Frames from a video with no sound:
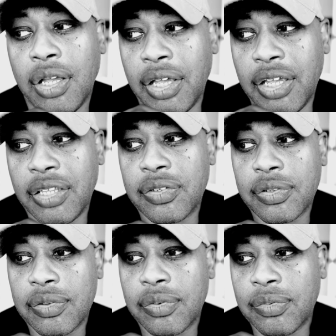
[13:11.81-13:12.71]
And
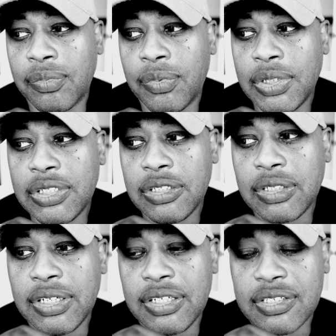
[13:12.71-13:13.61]
one of the
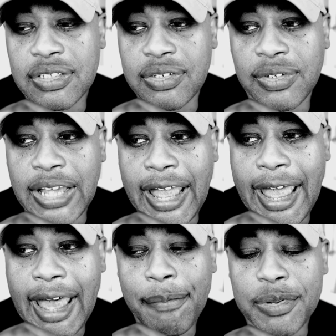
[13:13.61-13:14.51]
things that's going to
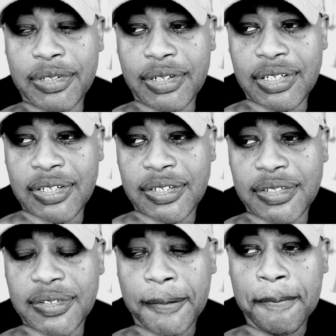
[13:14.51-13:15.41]
happen
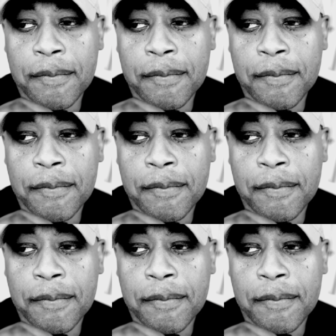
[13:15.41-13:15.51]
is,